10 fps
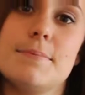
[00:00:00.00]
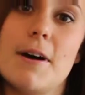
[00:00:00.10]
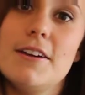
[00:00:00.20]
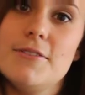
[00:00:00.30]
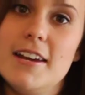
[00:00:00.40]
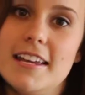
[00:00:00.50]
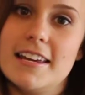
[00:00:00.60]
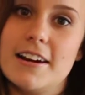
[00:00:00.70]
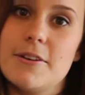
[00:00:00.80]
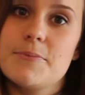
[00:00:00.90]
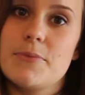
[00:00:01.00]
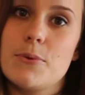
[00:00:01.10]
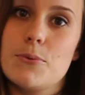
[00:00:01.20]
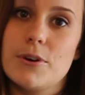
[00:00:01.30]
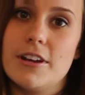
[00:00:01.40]
button right here
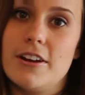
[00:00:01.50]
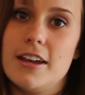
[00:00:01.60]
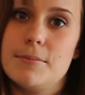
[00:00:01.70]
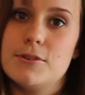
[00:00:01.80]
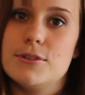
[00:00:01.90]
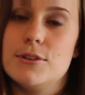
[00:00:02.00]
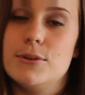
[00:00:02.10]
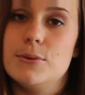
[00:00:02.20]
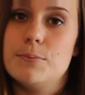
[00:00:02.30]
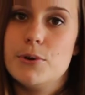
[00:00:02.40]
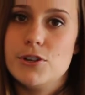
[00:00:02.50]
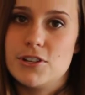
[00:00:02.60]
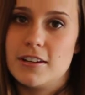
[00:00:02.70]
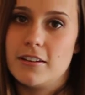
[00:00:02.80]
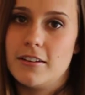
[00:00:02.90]
where you're able to push
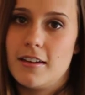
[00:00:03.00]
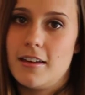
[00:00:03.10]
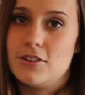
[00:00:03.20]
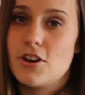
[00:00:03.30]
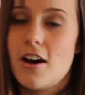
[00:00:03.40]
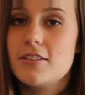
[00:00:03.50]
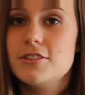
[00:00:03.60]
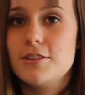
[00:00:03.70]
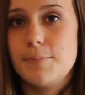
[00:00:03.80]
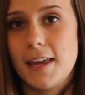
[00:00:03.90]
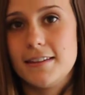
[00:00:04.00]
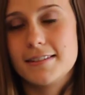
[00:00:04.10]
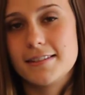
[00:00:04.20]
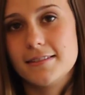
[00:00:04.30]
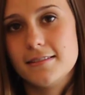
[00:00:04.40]
it and talk to the
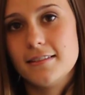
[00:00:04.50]
base.